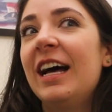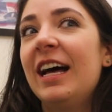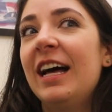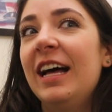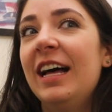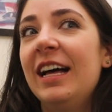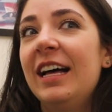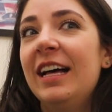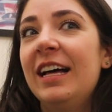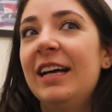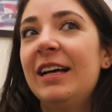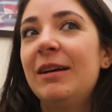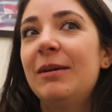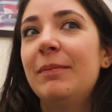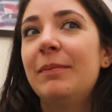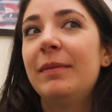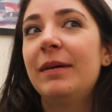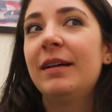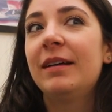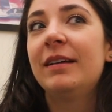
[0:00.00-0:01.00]

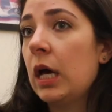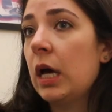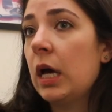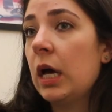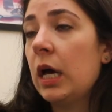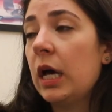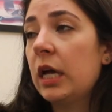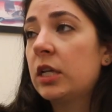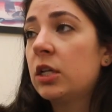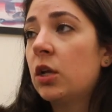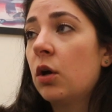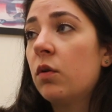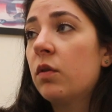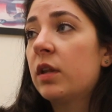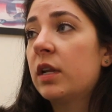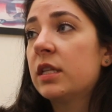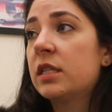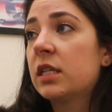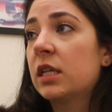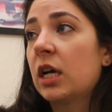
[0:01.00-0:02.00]
Um, I know
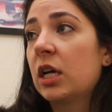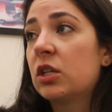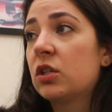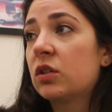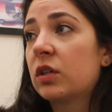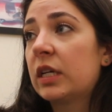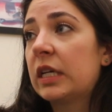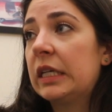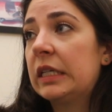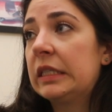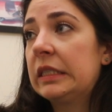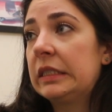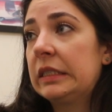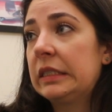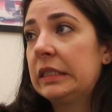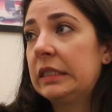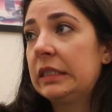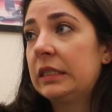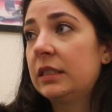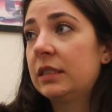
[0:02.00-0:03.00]
that it's a country.
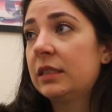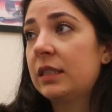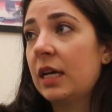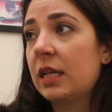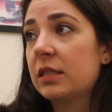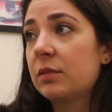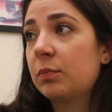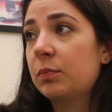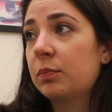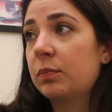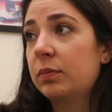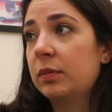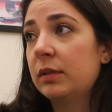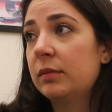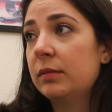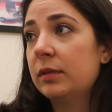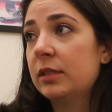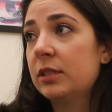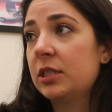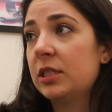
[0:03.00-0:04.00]
Yeah. That's
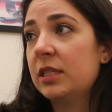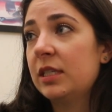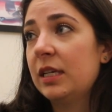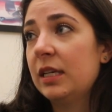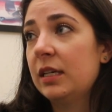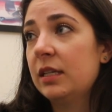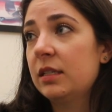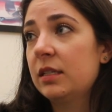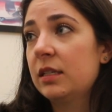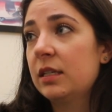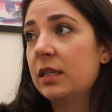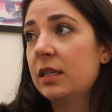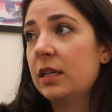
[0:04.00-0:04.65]
pretty much it.